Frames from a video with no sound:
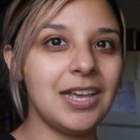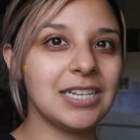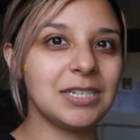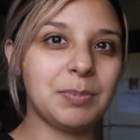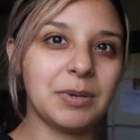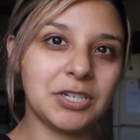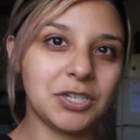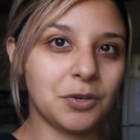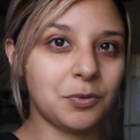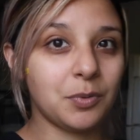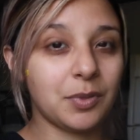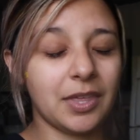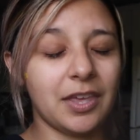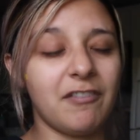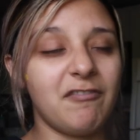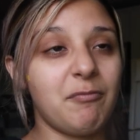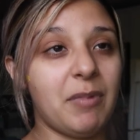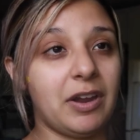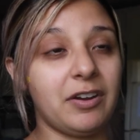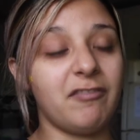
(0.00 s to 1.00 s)
especially with
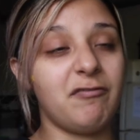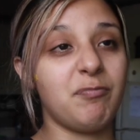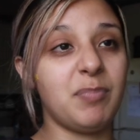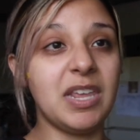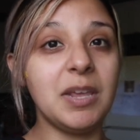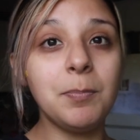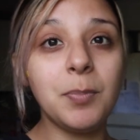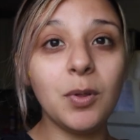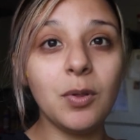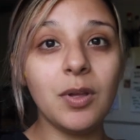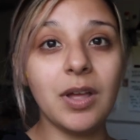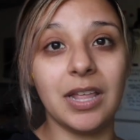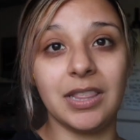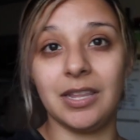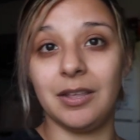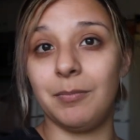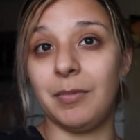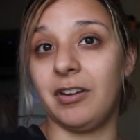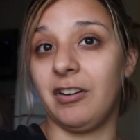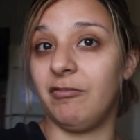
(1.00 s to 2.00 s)
the amount of people
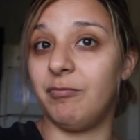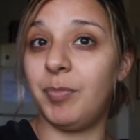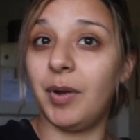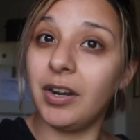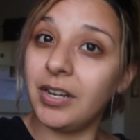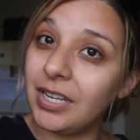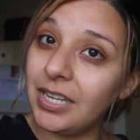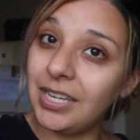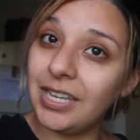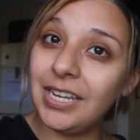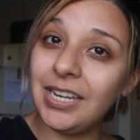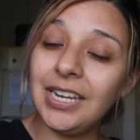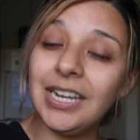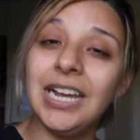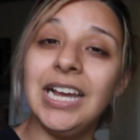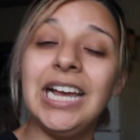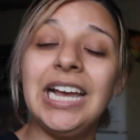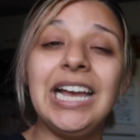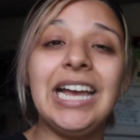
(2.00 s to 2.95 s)
and the amount of body heat.